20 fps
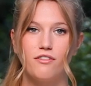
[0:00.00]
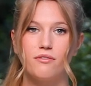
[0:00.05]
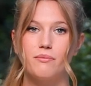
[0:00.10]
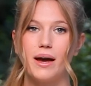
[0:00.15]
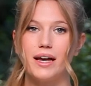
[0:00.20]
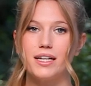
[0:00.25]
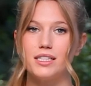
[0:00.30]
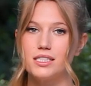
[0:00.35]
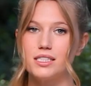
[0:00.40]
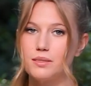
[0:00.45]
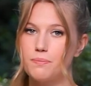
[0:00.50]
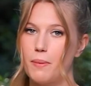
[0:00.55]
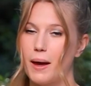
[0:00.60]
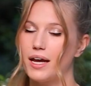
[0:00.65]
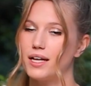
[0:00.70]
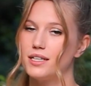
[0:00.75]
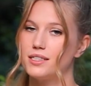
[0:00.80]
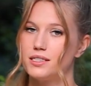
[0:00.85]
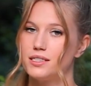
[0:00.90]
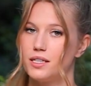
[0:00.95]
my
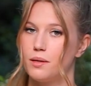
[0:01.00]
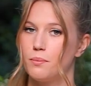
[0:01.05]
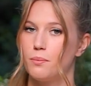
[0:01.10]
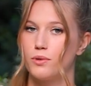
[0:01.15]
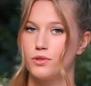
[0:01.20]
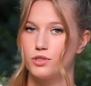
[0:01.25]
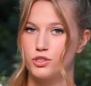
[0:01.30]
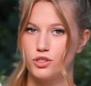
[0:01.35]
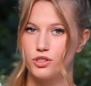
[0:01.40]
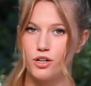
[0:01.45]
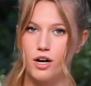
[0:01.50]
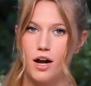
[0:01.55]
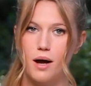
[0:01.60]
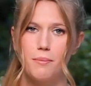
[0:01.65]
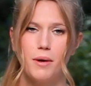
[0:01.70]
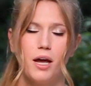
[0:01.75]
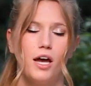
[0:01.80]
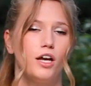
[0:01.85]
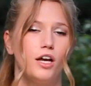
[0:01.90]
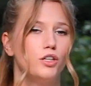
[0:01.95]
spice simple syrup.
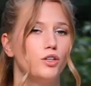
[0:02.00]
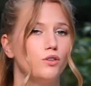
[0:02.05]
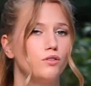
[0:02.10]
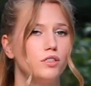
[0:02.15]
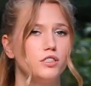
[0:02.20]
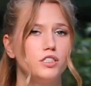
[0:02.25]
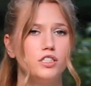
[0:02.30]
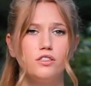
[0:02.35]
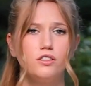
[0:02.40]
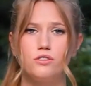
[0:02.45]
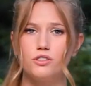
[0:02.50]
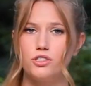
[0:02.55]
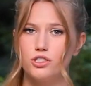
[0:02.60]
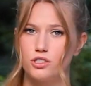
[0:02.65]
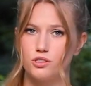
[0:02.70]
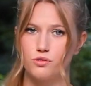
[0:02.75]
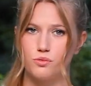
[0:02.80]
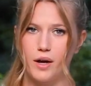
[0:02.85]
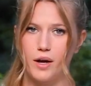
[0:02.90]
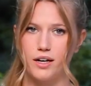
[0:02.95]
You can use
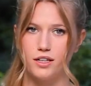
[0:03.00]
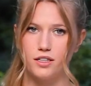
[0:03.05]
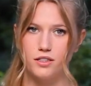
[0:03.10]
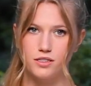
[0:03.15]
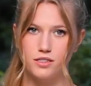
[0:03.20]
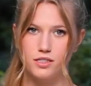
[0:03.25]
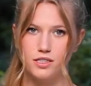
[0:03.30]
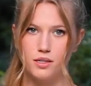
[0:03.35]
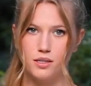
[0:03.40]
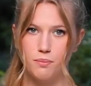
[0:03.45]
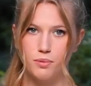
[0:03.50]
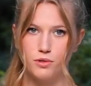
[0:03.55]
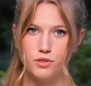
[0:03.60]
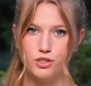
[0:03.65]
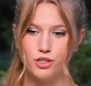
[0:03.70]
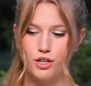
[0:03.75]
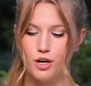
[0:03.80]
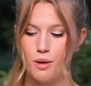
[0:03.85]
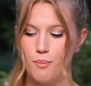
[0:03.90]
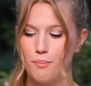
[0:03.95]
just regular simple
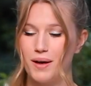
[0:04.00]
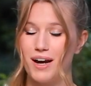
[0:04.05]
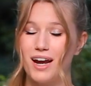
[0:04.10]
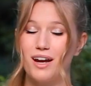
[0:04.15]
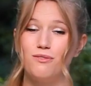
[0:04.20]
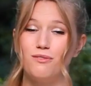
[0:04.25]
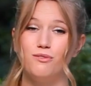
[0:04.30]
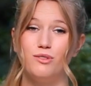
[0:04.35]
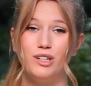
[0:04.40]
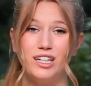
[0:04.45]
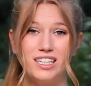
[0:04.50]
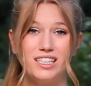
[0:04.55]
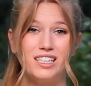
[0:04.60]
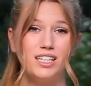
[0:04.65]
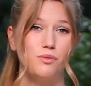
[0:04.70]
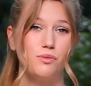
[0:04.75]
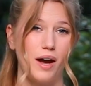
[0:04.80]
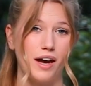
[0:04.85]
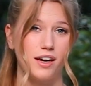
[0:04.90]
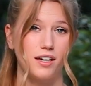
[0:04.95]
syrup, but I really
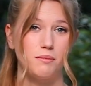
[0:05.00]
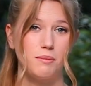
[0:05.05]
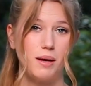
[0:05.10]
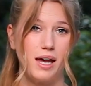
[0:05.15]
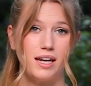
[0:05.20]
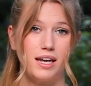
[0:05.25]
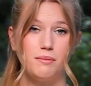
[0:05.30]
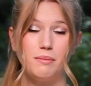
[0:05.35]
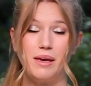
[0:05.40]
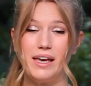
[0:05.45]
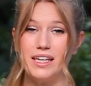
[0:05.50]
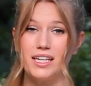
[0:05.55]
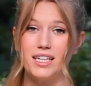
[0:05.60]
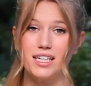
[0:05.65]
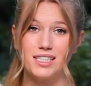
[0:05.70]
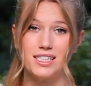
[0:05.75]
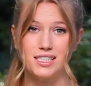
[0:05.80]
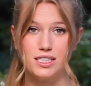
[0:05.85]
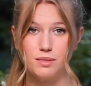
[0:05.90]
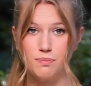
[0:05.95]
recommend making
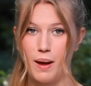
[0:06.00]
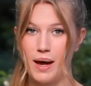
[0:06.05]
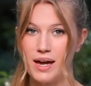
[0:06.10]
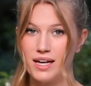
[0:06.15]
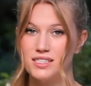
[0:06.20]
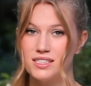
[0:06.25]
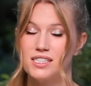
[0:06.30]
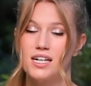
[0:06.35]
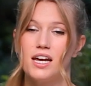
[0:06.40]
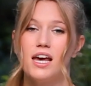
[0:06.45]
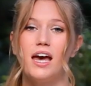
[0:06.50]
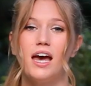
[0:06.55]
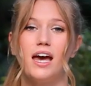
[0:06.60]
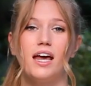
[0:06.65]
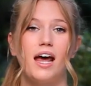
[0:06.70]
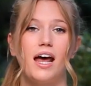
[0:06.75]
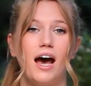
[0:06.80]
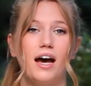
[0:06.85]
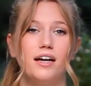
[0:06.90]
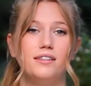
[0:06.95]
it spiced. It
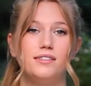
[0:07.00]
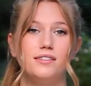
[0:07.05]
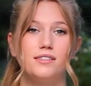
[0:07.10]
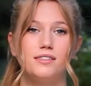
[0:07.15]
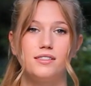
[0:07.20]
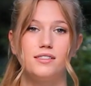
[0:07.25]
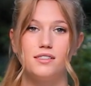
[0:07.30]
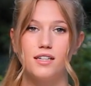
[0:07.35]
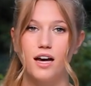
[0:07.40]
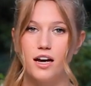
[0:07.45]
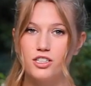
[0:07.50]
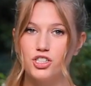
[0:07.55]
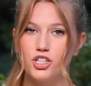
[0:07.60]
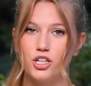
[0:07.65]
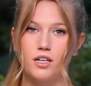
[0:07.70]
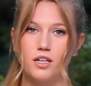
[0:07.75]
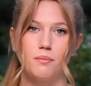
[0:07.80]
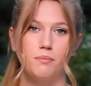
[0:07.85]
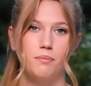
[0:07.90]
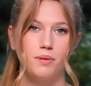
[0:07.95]
adds such a
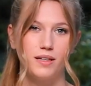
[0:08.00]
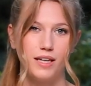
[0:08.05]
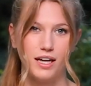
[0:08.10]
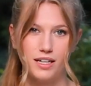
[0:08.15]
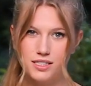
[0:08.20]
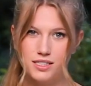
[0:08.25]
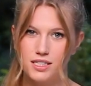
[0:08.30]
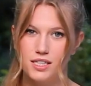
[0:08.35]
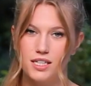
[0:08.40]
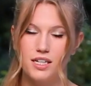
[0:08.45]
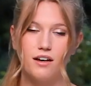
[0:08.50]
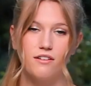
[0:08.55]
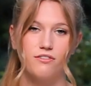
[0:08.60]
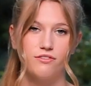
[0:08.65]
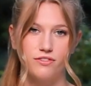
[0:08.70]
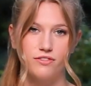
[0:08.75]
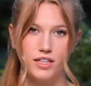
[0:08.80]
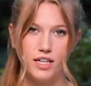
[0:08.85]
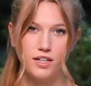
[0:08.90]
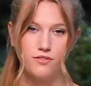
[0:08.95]
complexity of
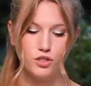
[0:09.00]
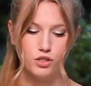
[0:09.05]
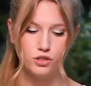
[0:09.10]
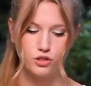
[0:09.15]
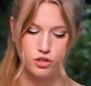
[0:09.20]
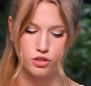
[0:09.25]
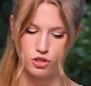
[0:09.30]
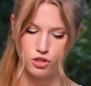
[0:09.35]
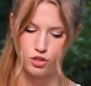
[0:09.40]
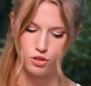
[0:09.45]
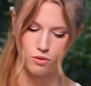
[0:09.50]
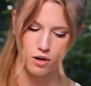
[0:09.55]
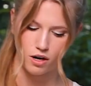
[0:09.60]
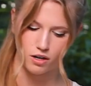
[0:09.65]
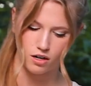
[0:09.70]
flavors to our